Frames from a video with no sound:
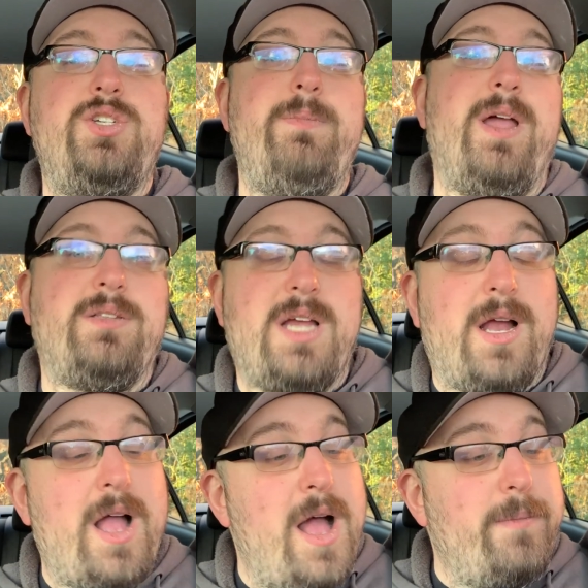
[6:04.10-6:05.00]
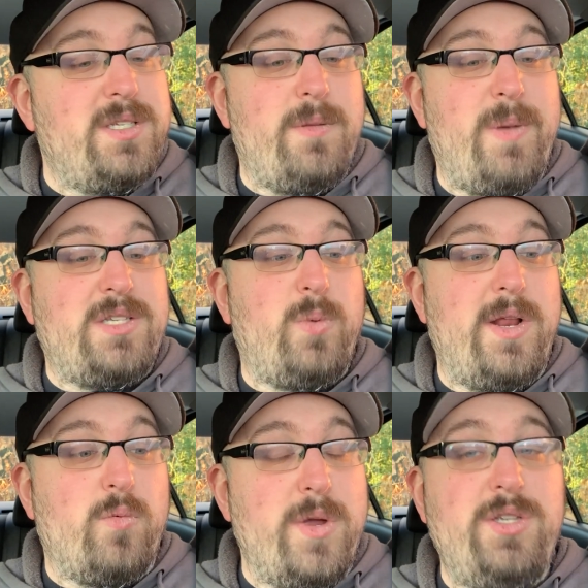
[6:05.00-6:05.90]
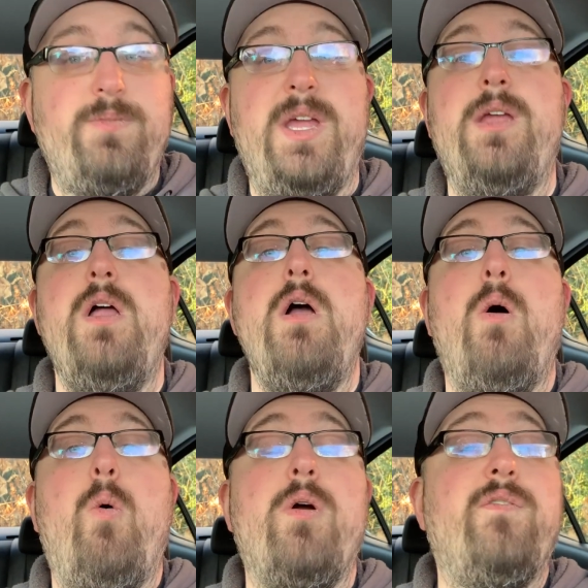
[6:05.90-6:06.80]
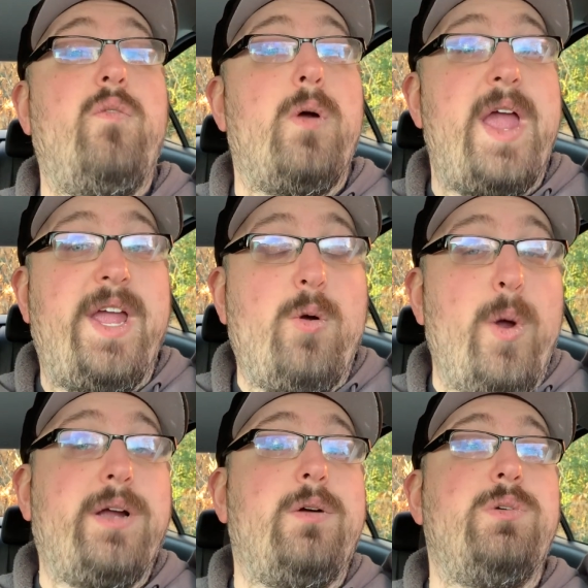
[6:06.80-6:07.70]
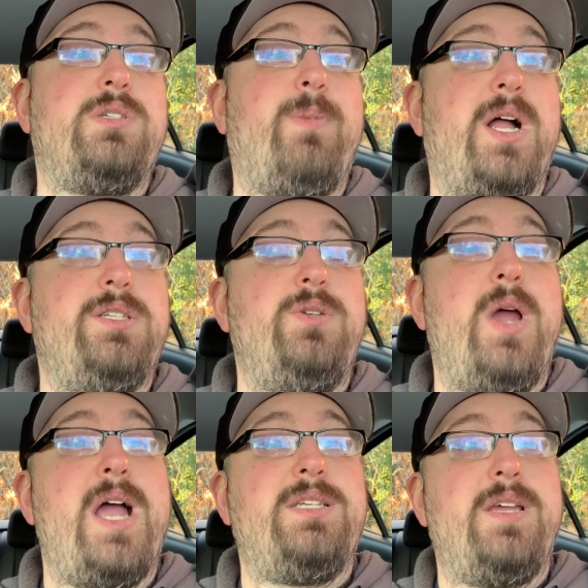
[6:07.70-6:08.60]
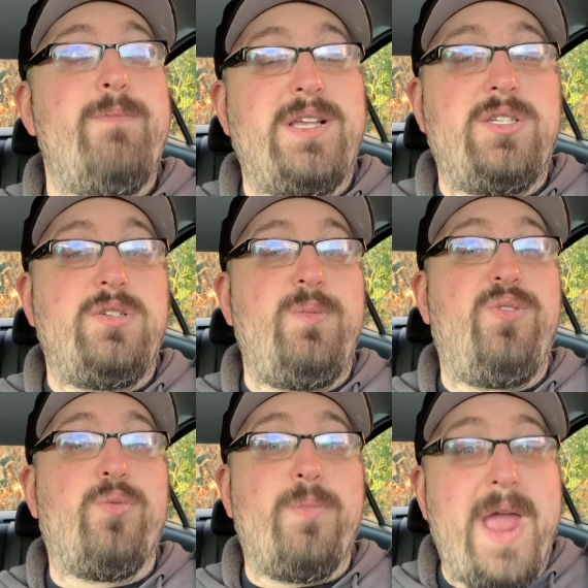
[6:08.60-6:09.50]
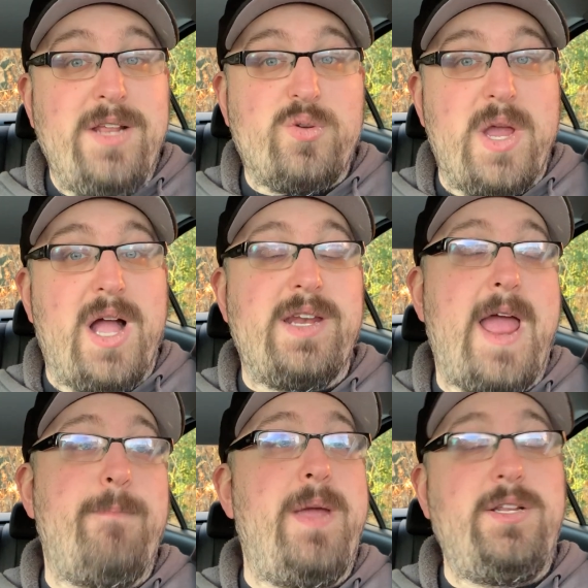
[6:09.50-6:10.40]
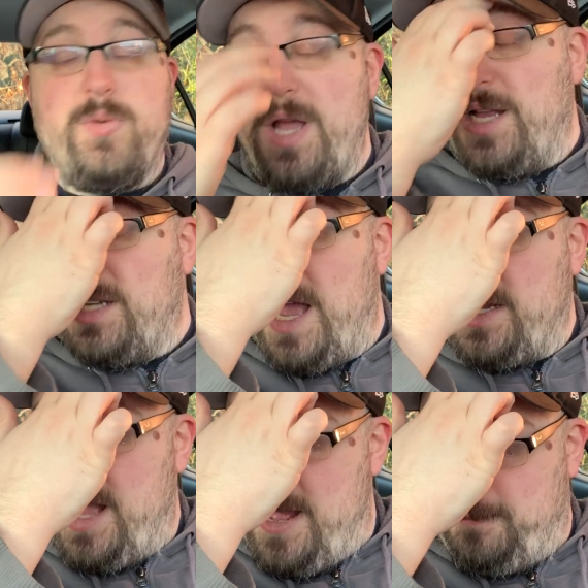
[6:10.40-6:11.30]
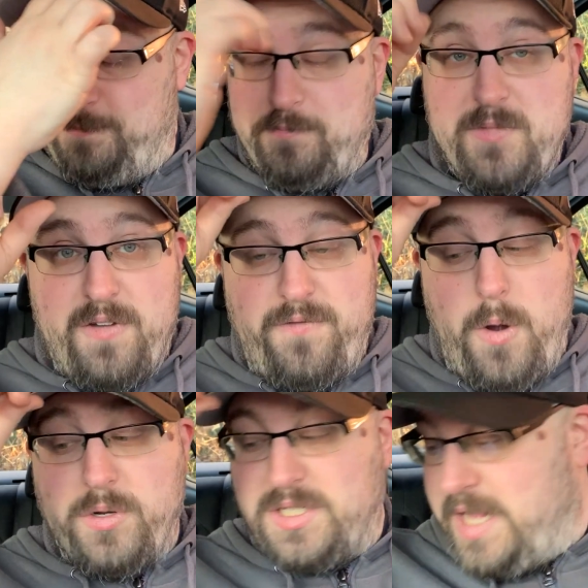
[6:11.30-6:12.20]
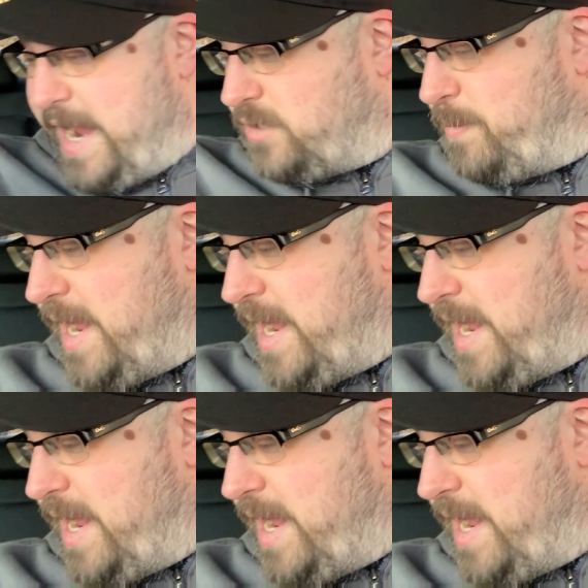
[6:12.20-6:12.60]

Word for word: at gmail.com. It's the best way to reach me. Or for a quicker response, you guys can message me through Patreon at patreon.com forward slash